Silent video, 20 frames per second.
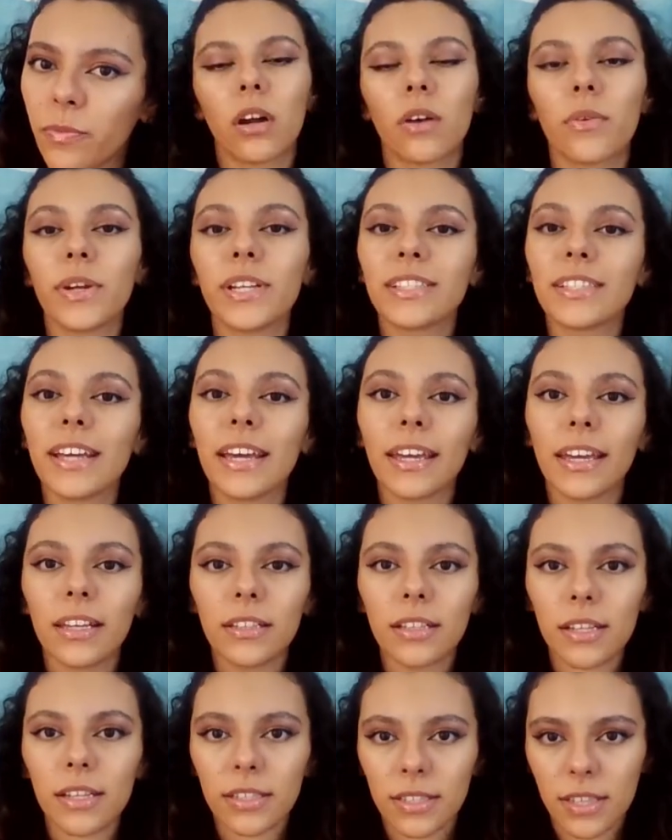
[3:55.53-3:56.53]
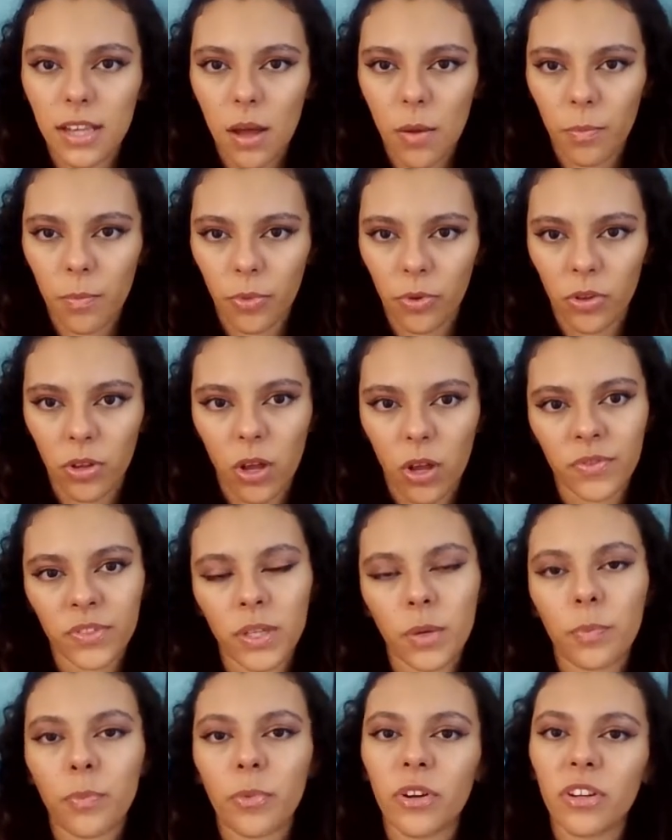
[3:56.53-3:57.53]
Retaking the example of
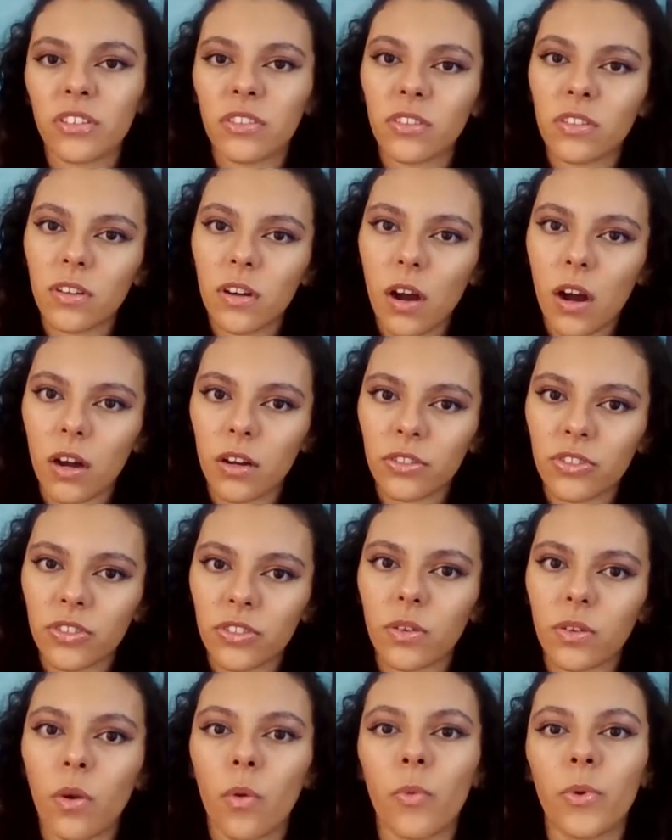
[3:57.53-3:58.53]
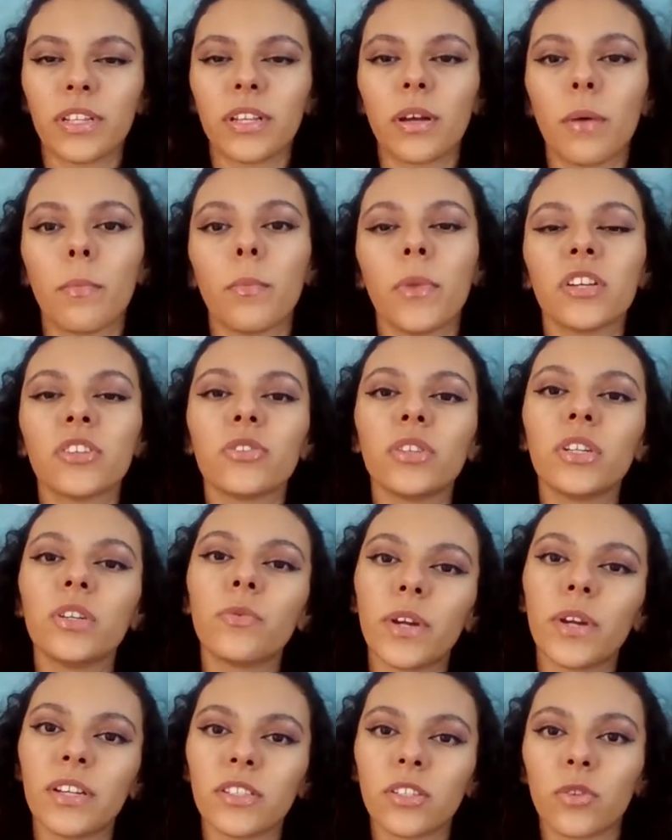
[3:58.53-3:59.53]
the pressure gauge with a measuring
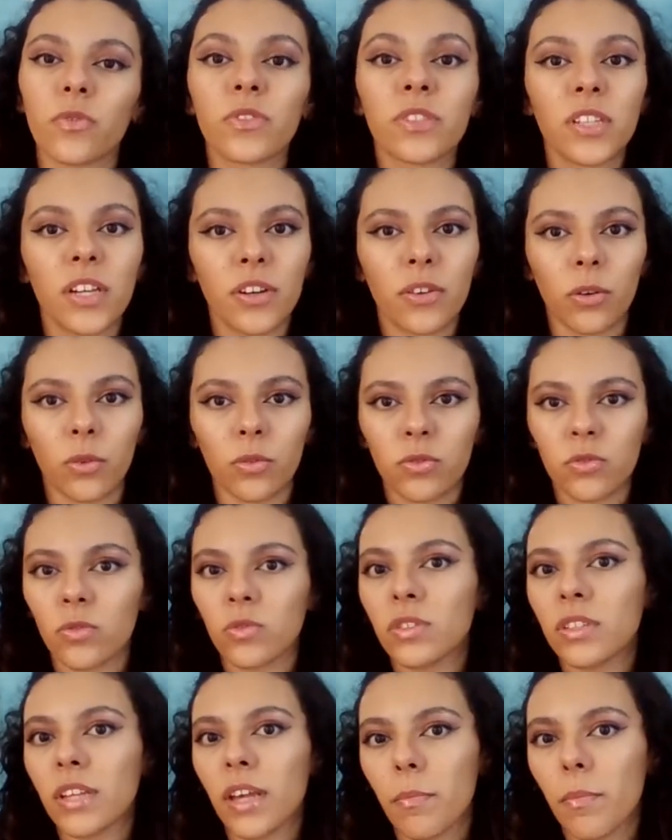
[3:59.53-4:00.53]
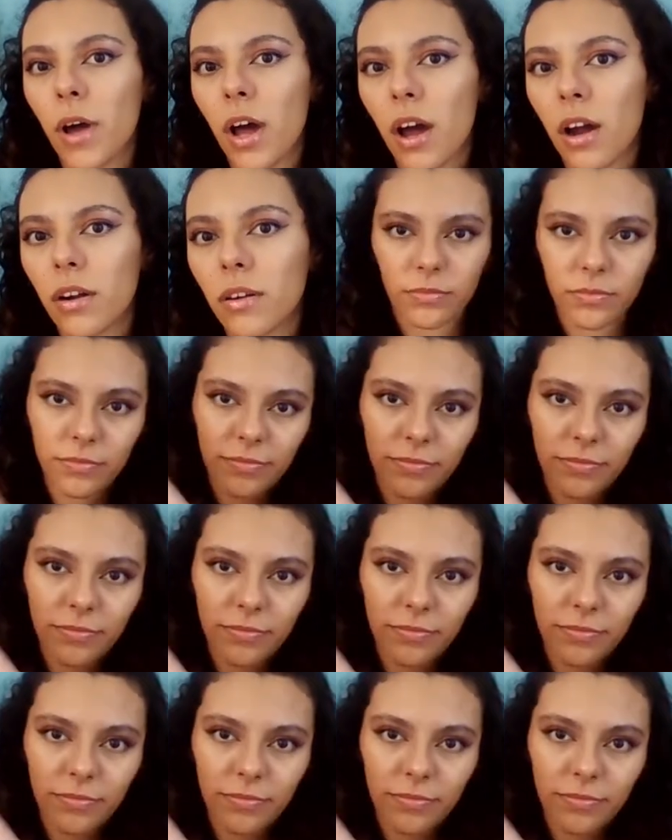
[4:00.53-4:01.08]
range of 0 to 10 bar,